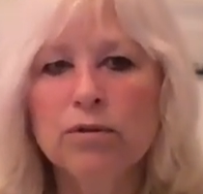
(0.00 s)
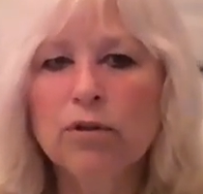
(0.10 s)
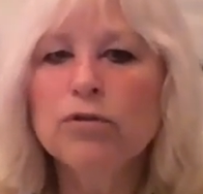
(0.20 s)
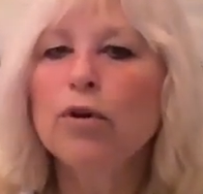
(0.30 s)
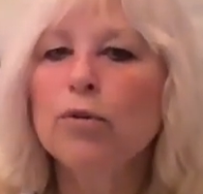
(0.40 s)

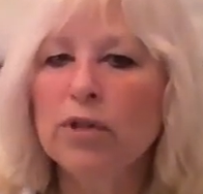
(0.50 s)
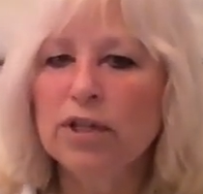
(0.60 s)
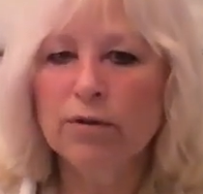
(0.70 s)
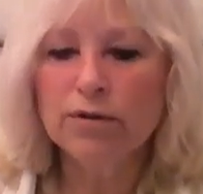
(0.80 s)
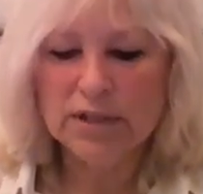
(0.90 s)
not only
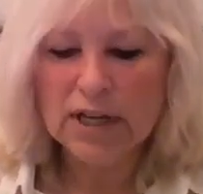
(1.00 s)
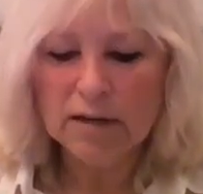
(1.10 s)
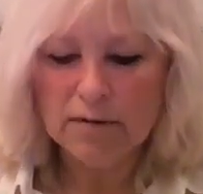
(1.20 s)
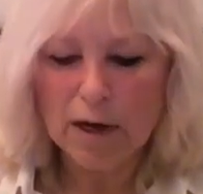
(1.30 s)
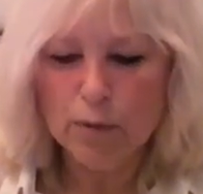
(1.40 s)

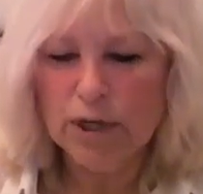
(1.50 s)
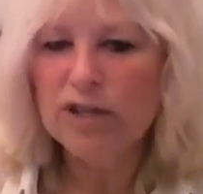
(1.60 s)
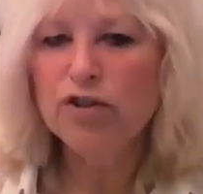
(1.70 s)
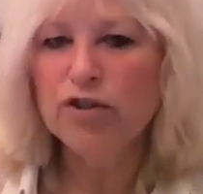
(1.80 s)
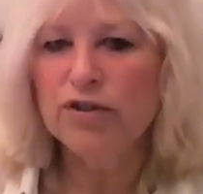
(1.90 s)
yourself how
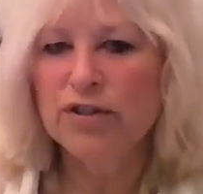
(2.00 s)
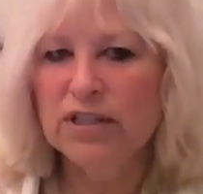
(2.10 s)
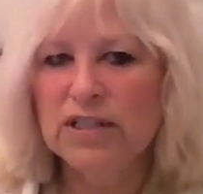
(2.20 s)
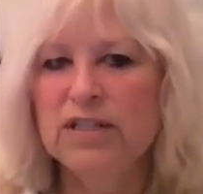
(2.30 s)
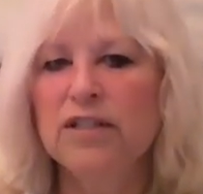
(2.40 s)
dangerous
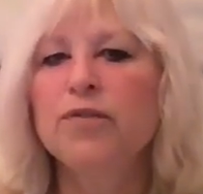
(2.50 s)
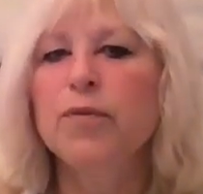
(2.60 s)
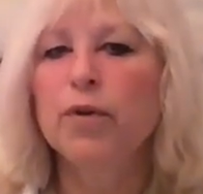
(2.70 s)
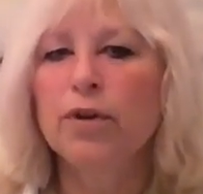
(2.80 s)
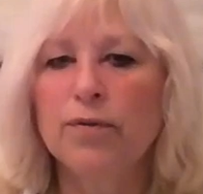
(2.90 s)
this is for